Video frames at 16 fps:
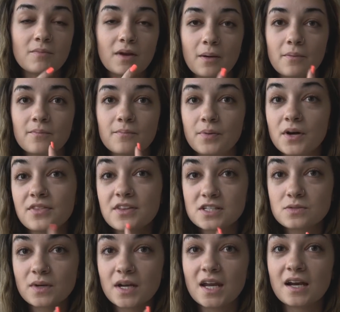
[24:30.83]
But I put
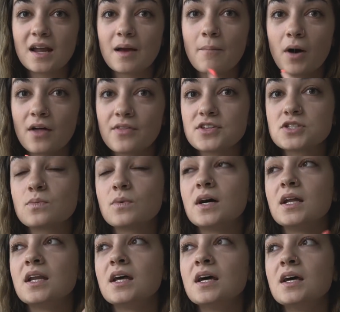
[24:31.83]
this one in and I bought this
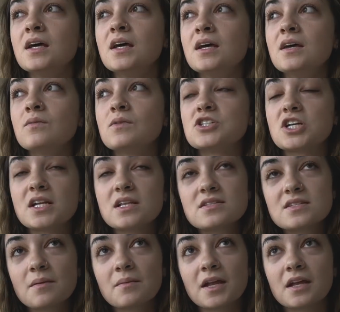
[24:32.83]
one, which I need to
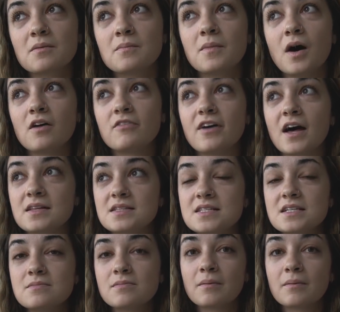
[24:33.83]
stop getting them off Etsy.